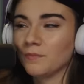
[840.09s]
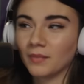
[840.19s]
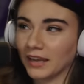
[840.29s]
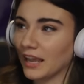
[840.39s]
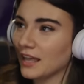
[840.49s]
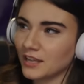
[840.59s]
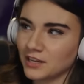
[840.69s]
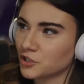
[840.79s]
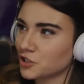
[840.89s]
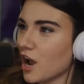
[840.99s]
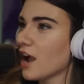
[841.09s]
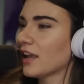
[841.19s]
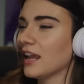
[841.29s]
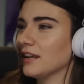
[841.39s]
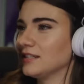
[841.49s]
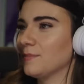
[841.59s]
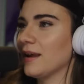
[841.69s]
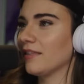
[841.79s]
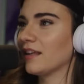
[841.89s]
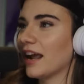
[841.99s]
Like, it's shocking to
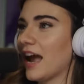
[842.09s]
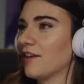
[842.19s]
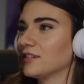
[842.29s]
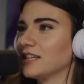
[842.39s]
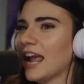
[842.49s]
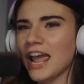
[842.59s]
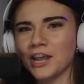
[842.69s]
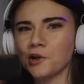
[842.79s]
me that I have to say, hey,